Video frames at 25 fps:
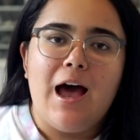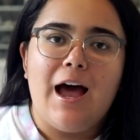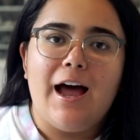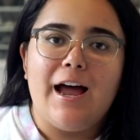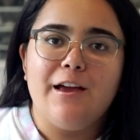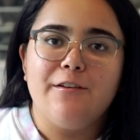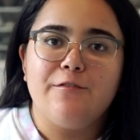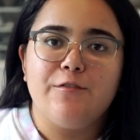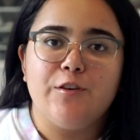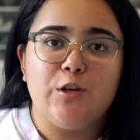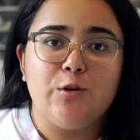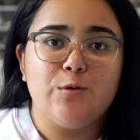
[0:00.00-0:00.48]

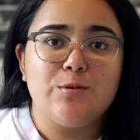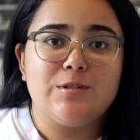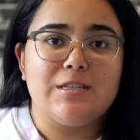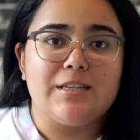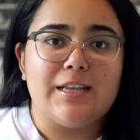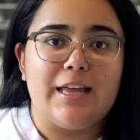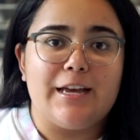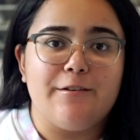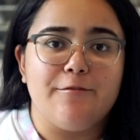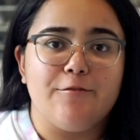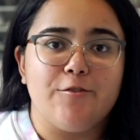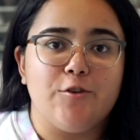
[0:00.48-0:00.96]
I've used
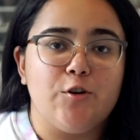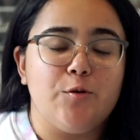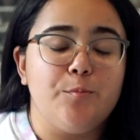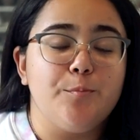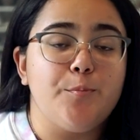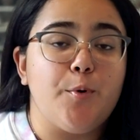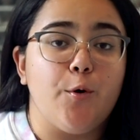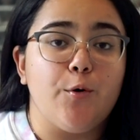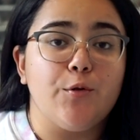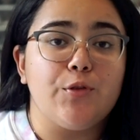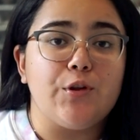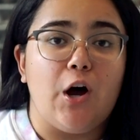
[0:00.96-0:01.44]
Lightroom
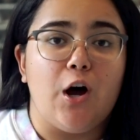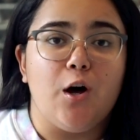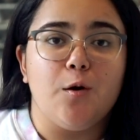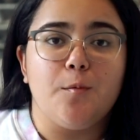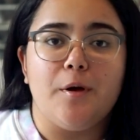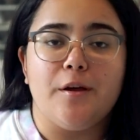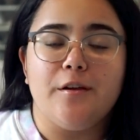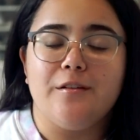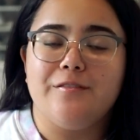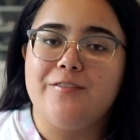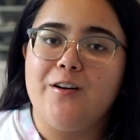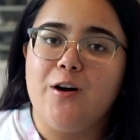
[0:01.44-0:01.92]
both on
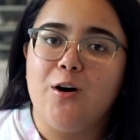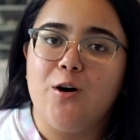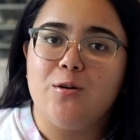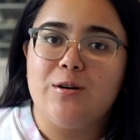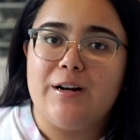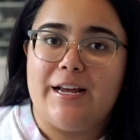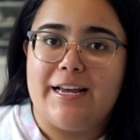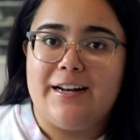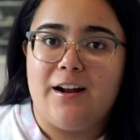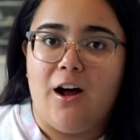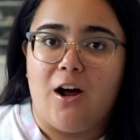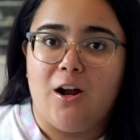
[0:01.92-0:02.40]
my
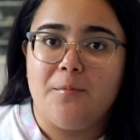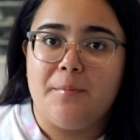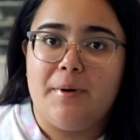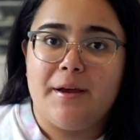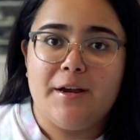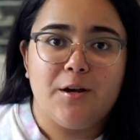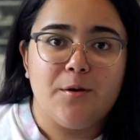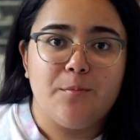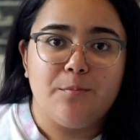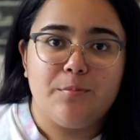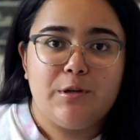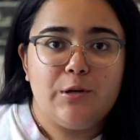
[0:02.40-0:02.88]
phone and on
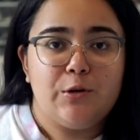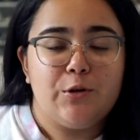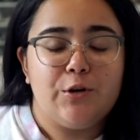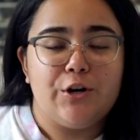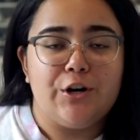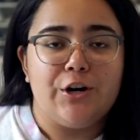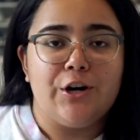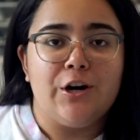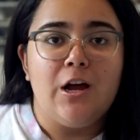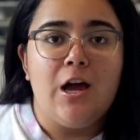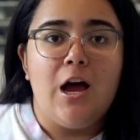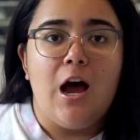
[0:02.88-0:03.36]
my
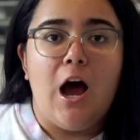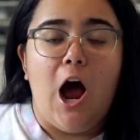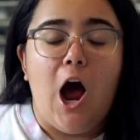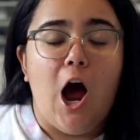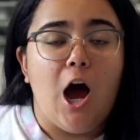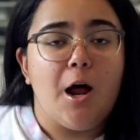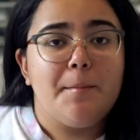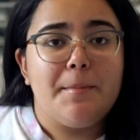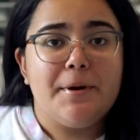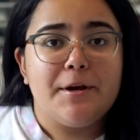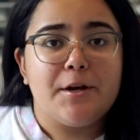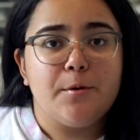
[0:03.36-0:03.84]
computer.
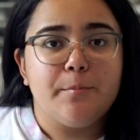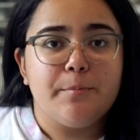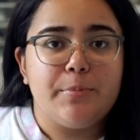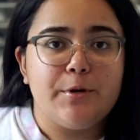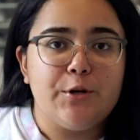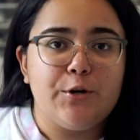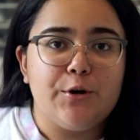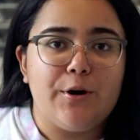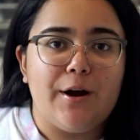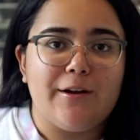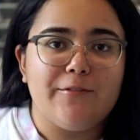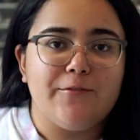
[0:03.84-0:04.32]
On my
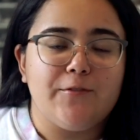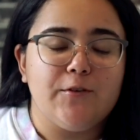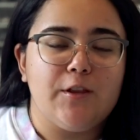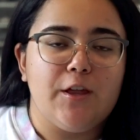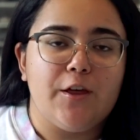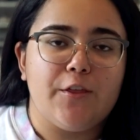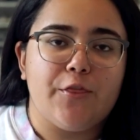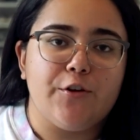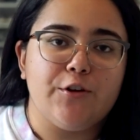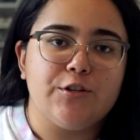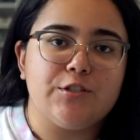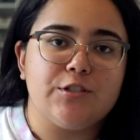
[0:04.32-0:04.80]
computer, I feel
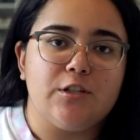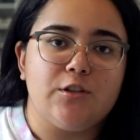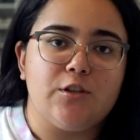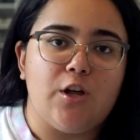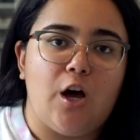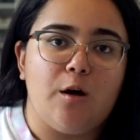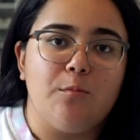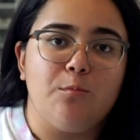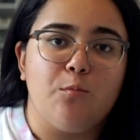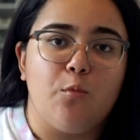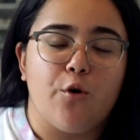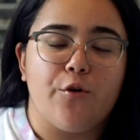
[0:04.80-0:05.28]
like there's a
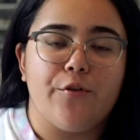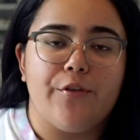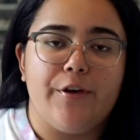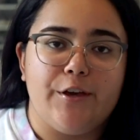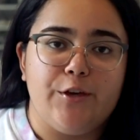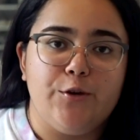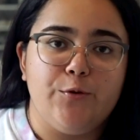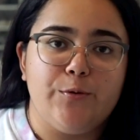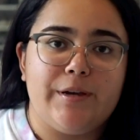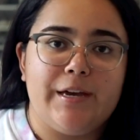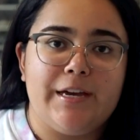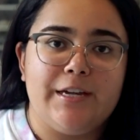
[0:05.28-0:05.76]
lot more
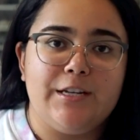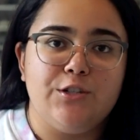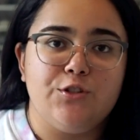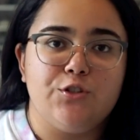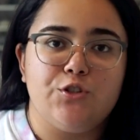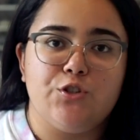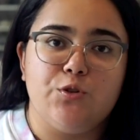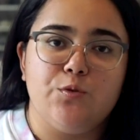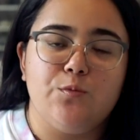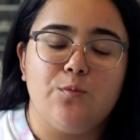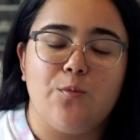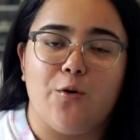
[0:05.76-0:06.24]
that you can
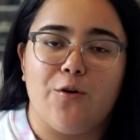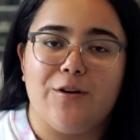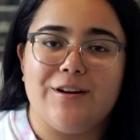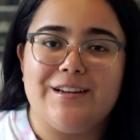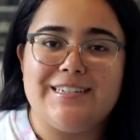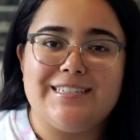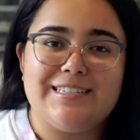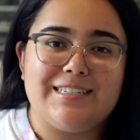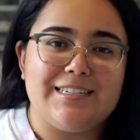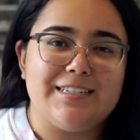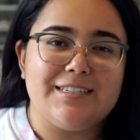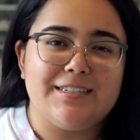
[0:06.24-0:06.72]
do more
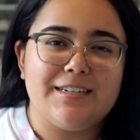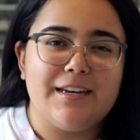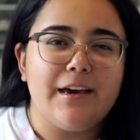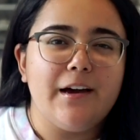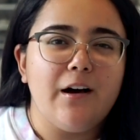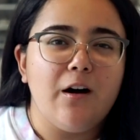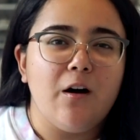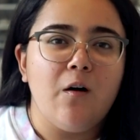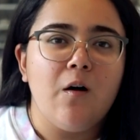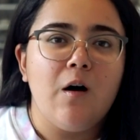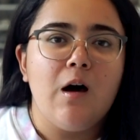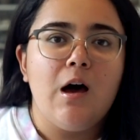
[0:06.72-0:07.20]
in
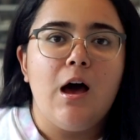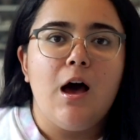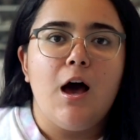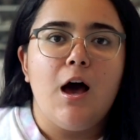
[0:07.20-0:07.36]
detail.